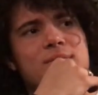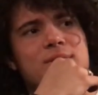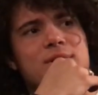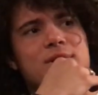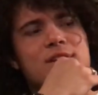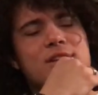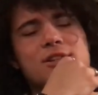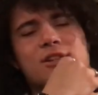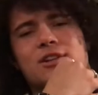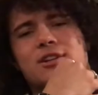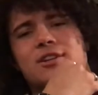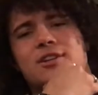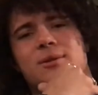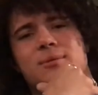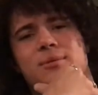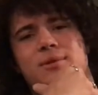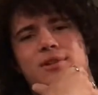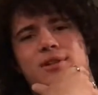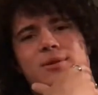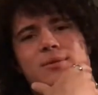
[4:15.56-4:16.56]
Yeah, a lot of
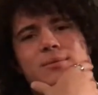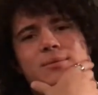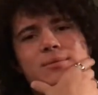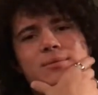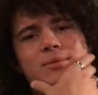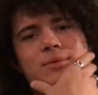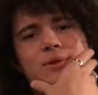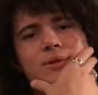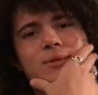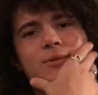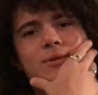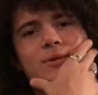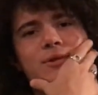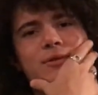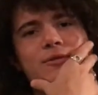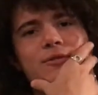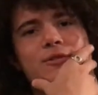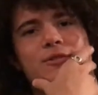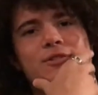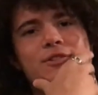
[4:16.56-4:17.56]
Eminem probably
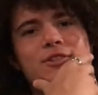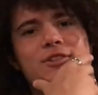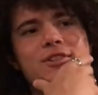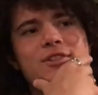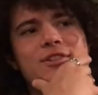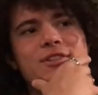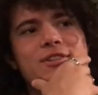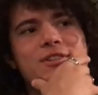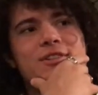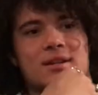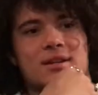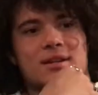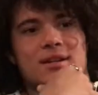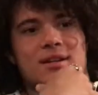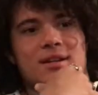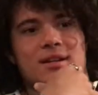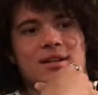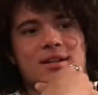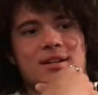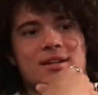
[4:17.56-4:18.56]
early on.
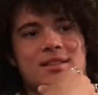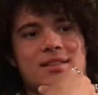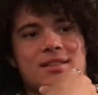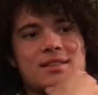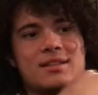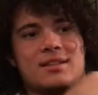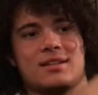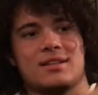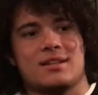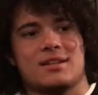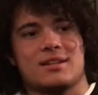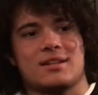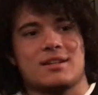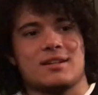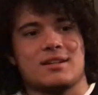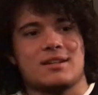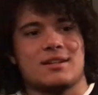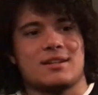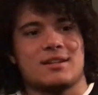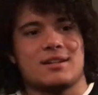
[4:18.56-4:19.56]
I
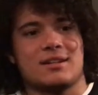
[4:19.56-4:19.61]
think,